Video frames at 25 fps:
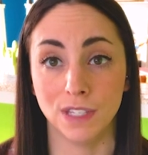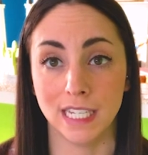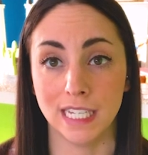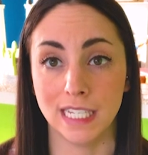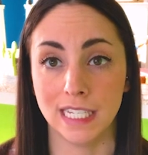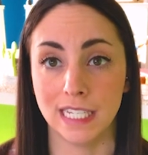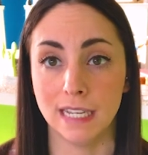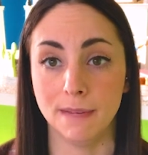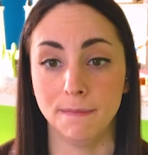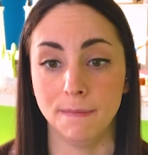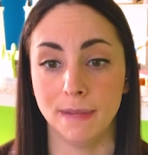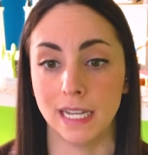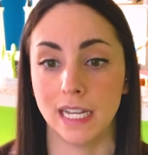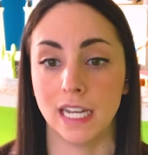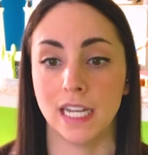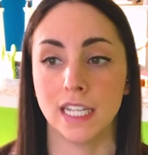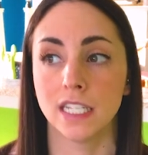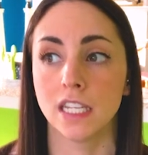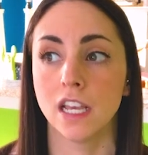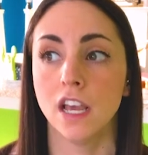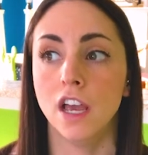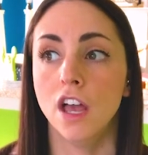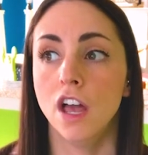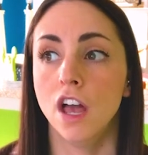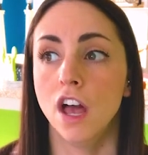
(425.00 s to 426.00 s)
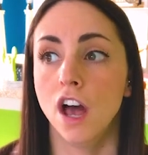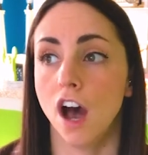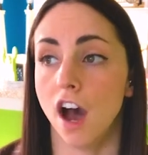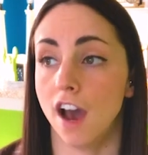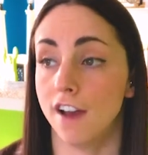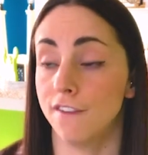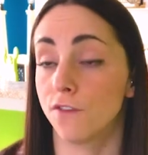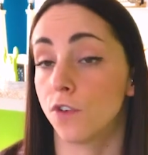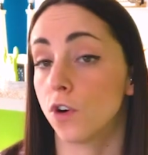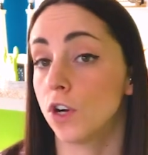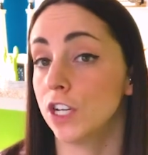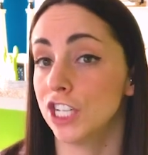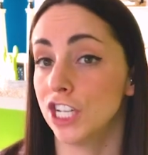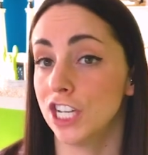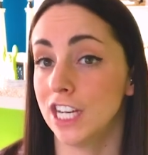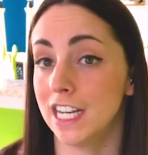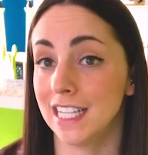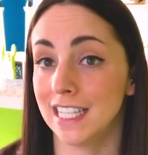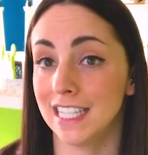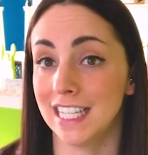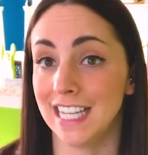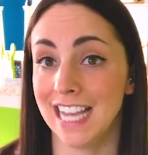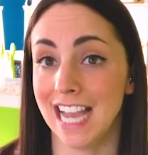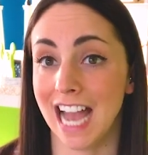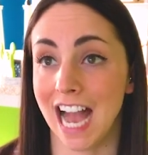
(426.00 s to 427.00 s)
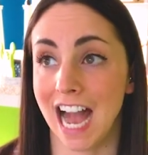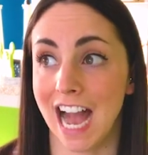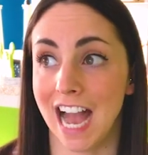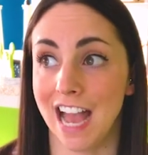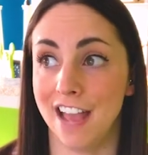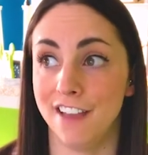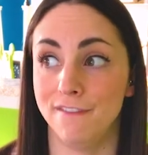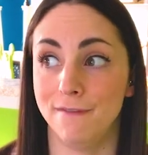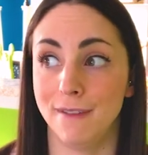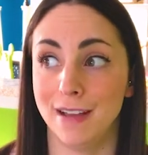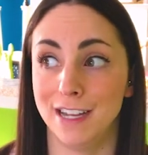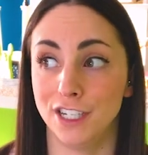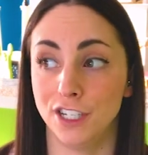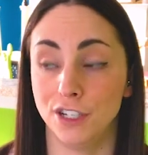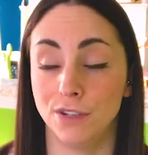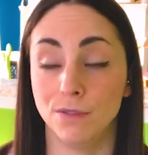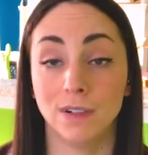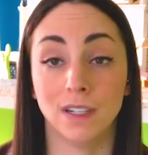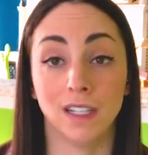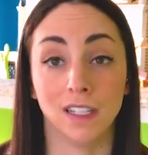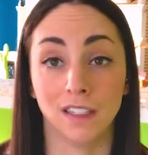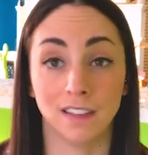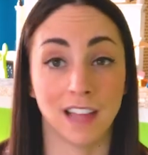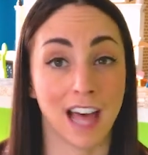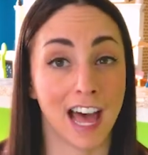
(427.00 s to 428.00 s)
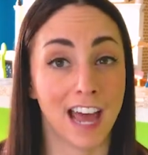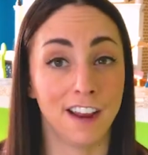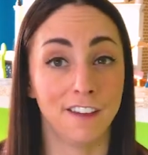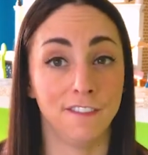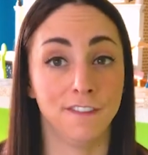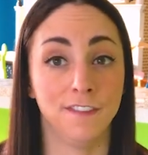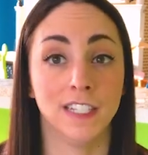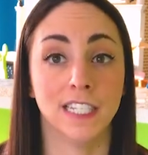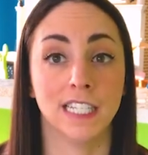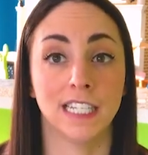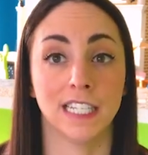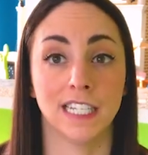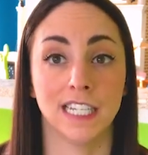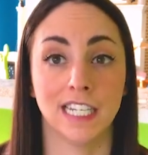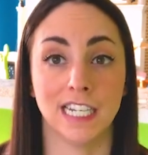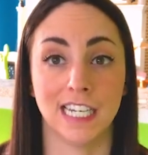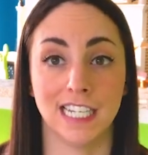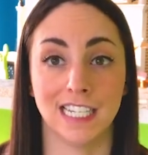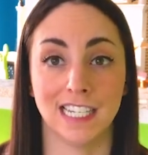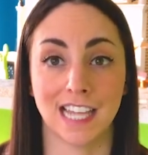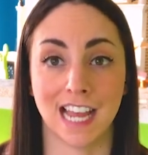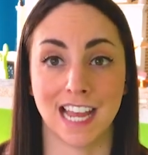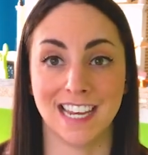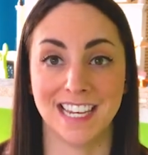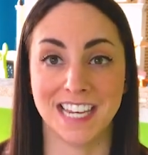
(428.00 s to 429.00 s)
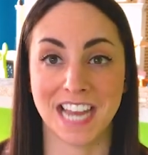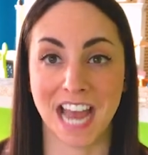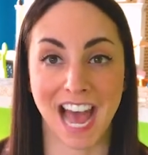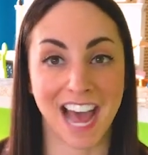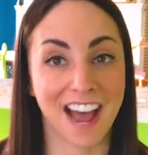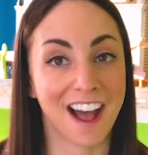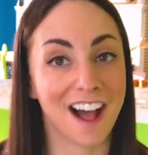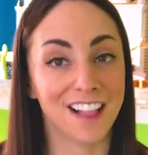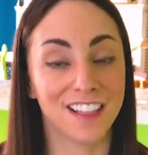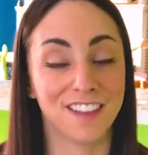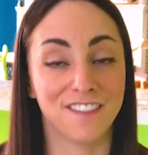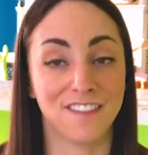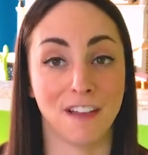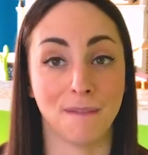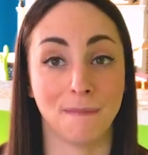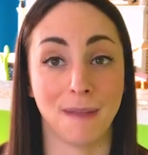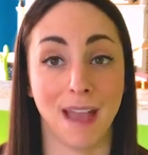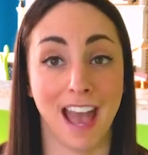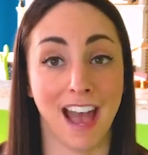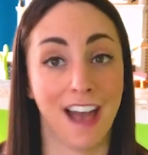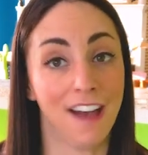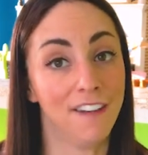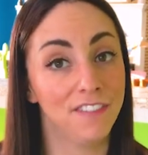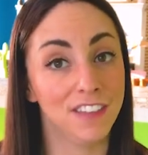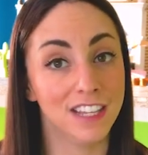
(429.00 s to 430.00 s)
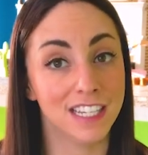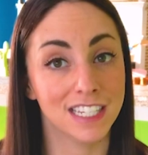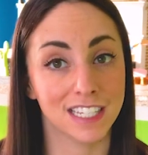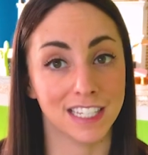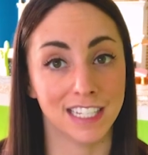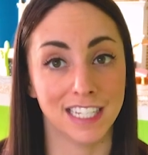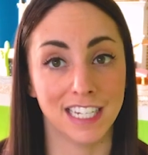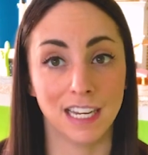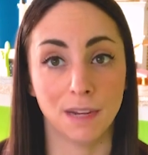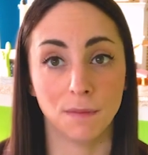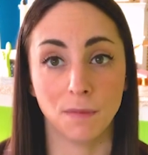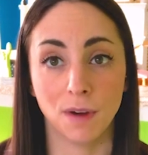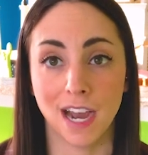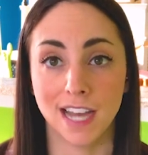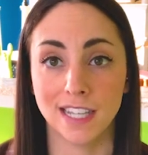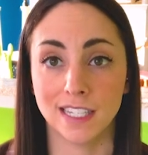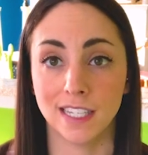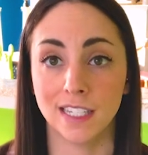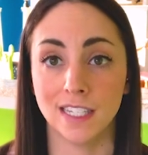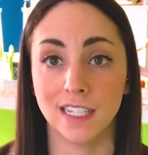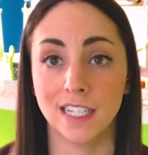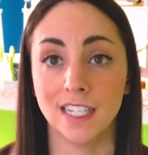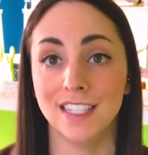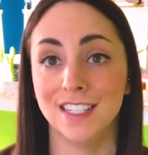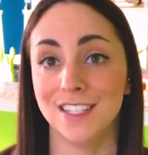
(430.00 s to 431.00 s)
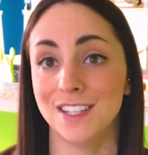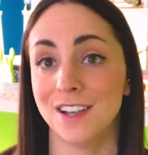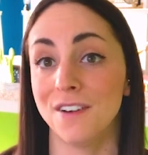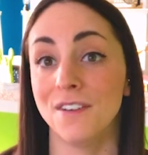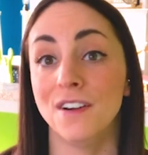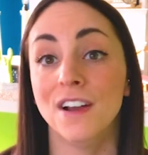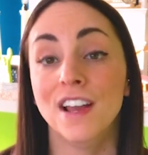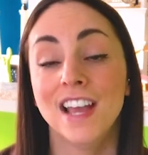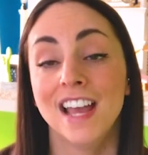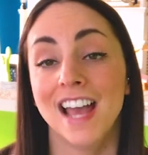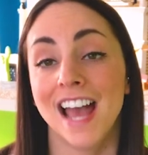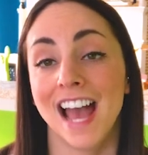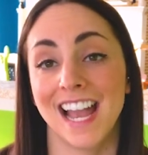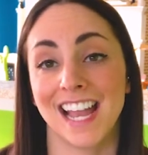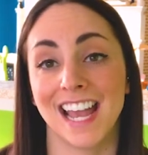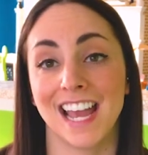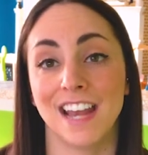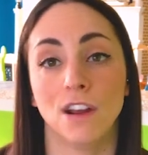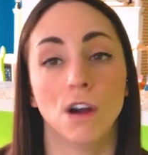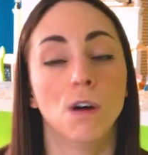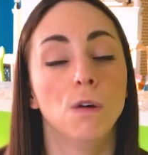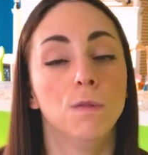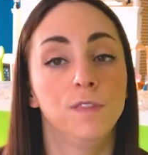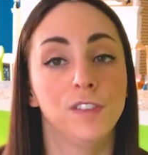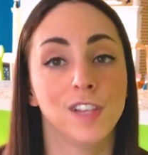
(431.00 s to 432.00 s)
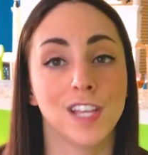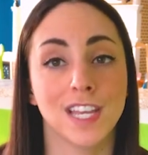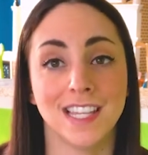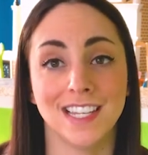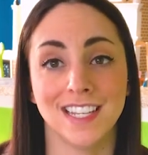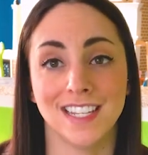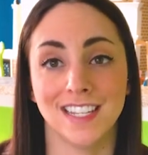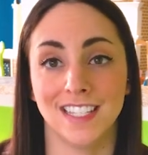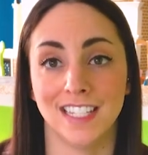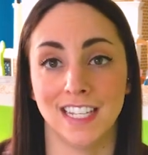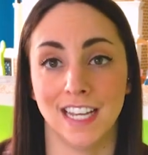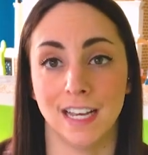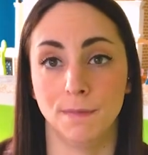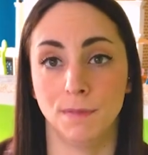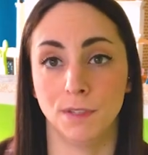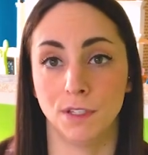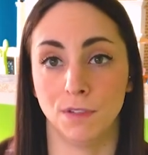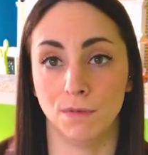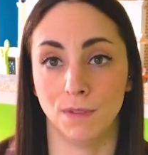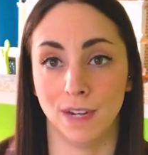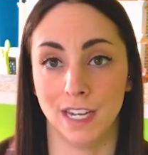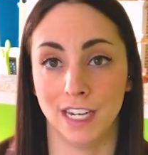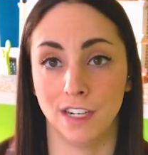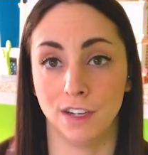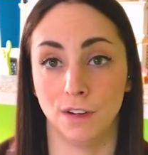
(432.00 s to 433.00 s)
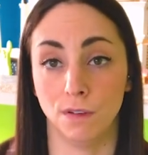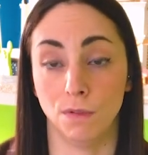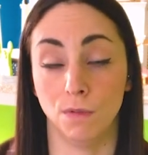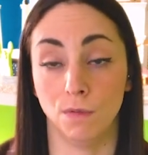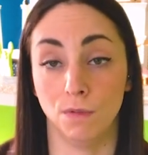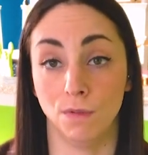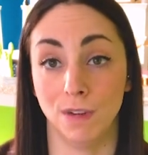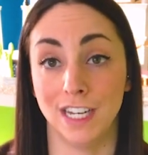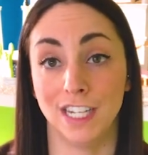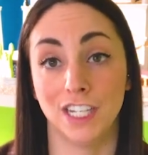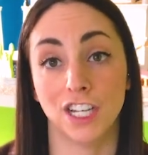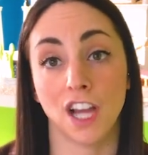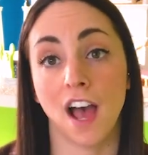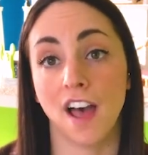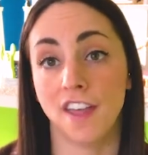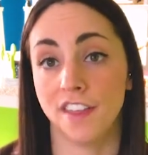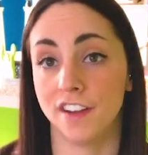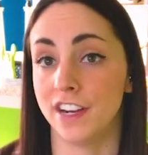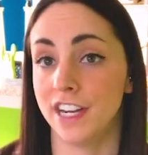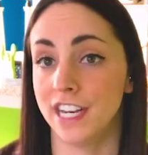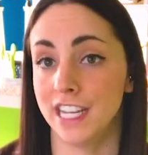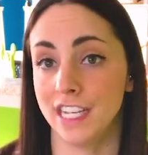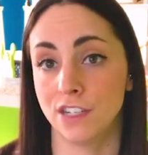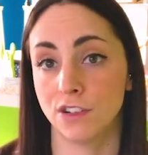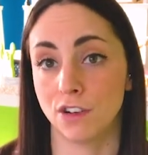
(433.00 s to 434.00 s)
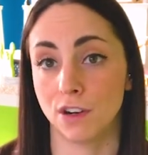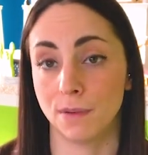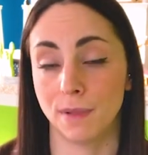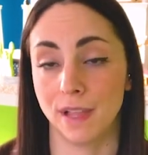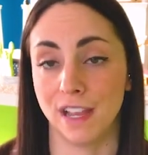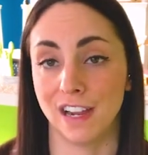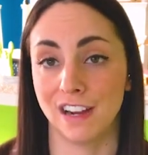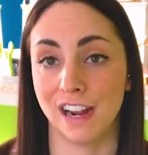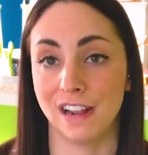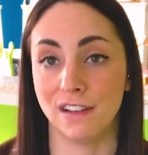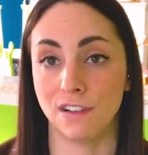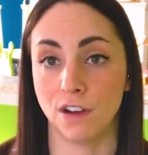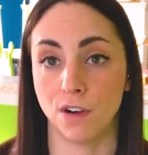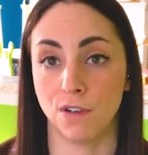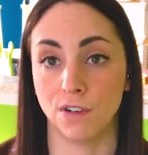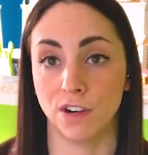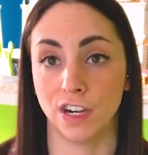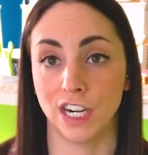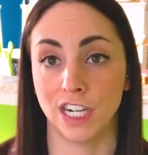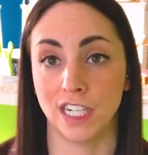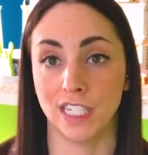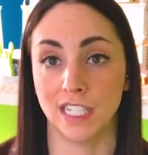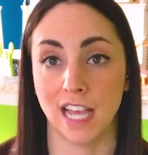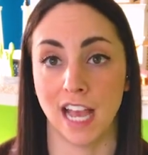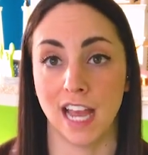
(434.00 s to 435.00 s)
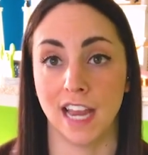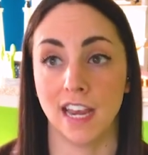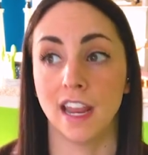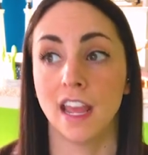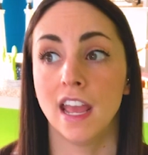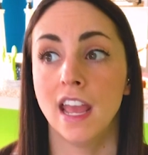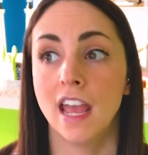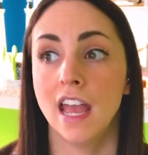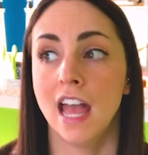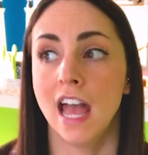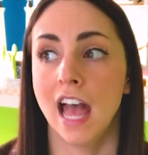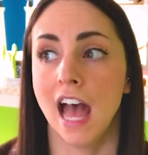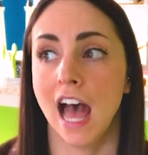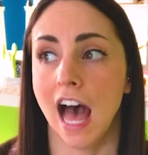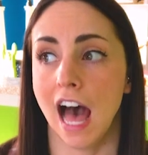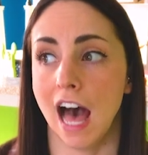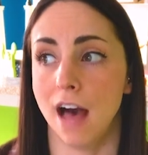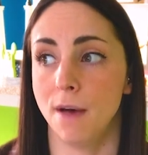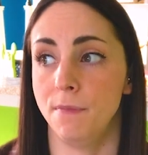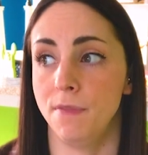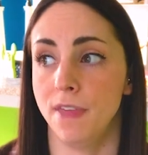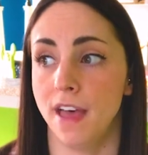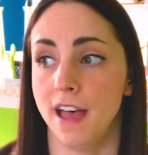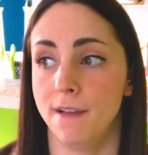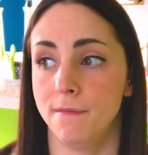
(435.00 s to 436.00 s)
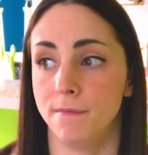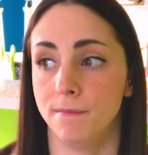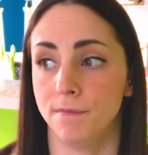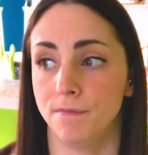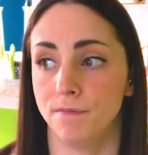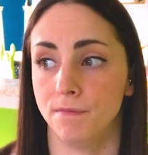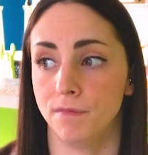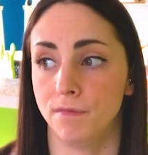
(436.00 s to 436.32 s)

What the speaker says: season because unfortunately I've been to a lot of facilities and not all of them have these cleaning processes. So again, hopefully these tips reach other indoor playground owners and help them,